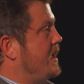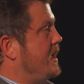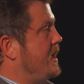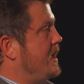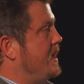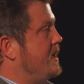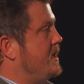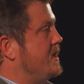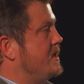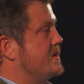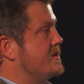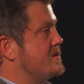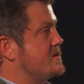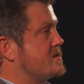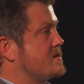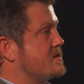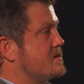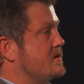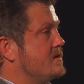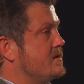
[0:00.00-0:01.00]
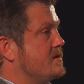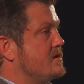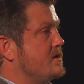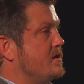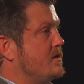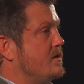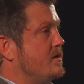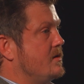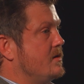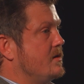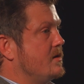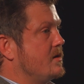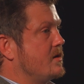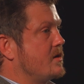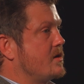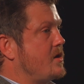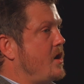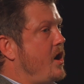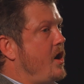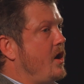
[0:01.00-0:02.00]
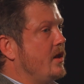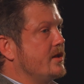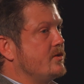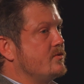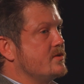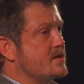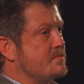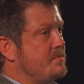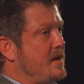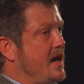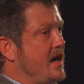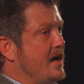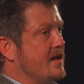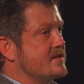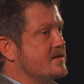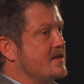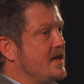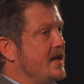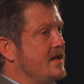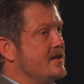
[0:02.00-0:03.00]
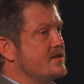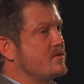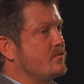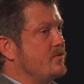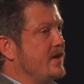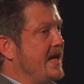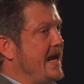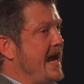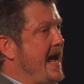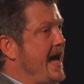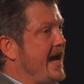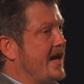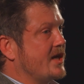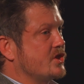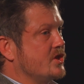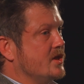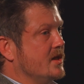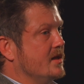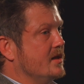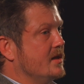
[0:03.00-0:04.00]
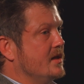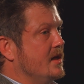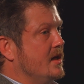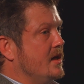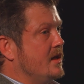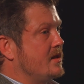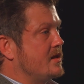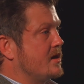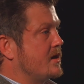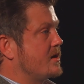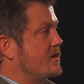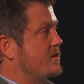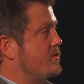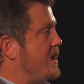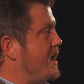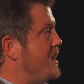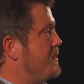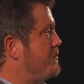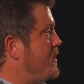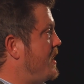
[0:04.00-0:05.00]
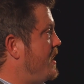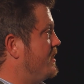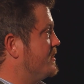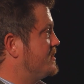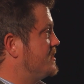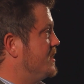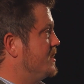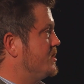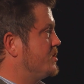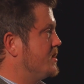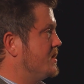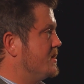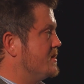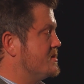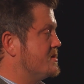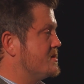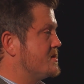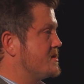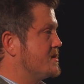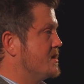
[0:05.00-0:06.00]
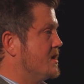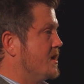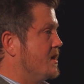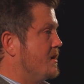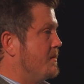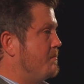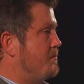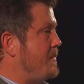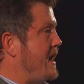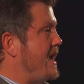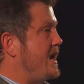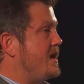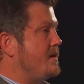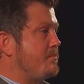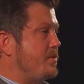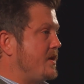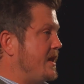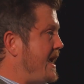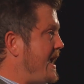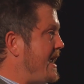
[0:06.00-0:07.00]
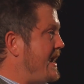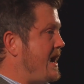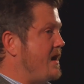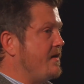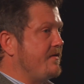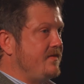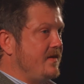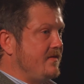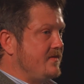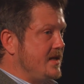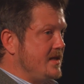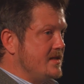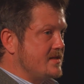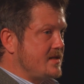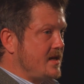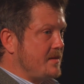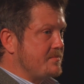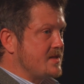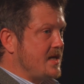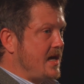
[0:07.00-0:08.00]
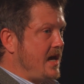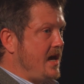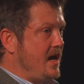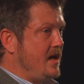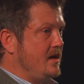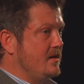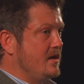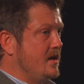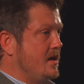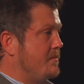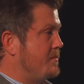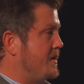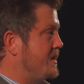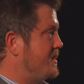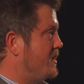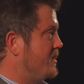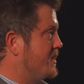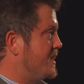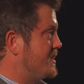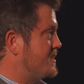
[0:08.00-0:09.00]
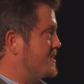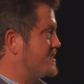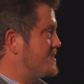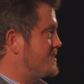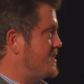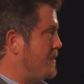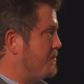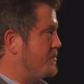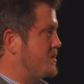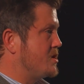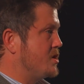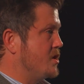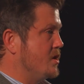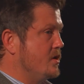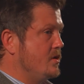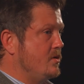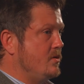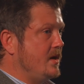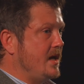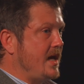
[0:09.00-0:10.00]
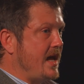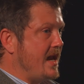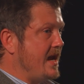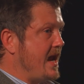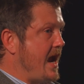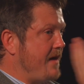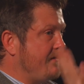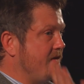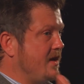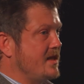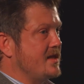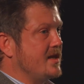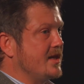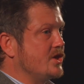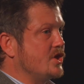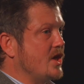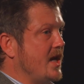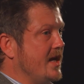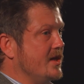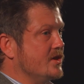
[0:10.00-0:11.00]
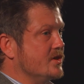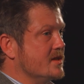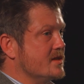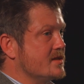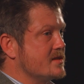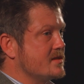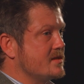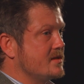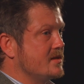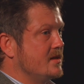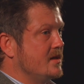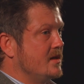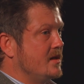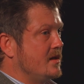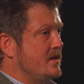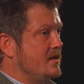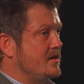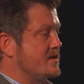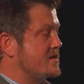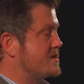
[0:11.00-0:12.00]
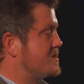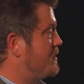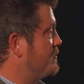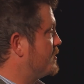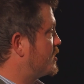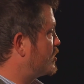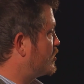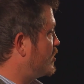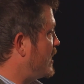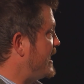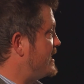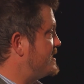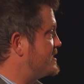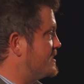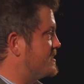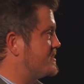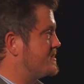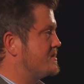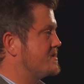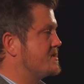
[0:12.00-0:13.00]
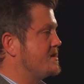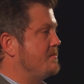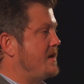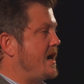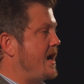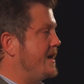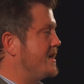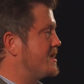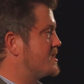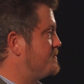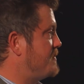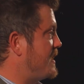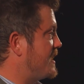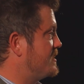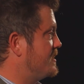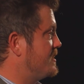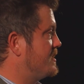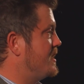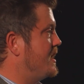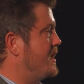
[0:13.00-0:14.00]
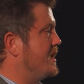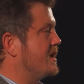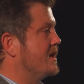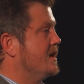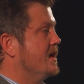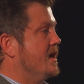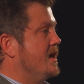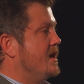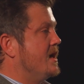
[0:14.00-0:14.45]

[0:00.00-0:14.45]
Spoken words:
It is call and response. It is reaction. The great politicians might plan out 15 steps ahead, but they'll get to step 2 and everything changes. There's some crisis. There's some unexpected thing.